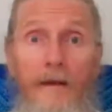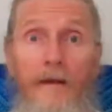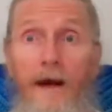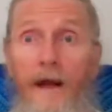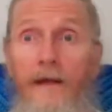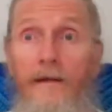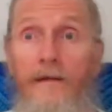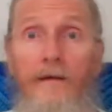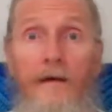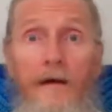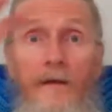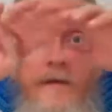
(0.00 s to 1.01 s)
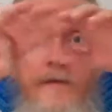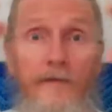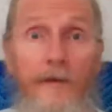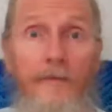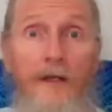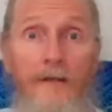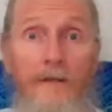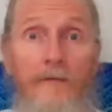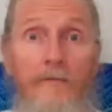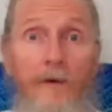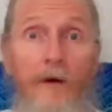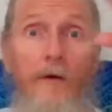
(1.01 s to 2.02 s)
9 on the
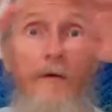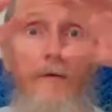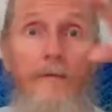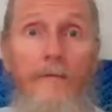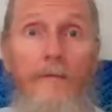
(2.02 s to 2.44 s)
subjective row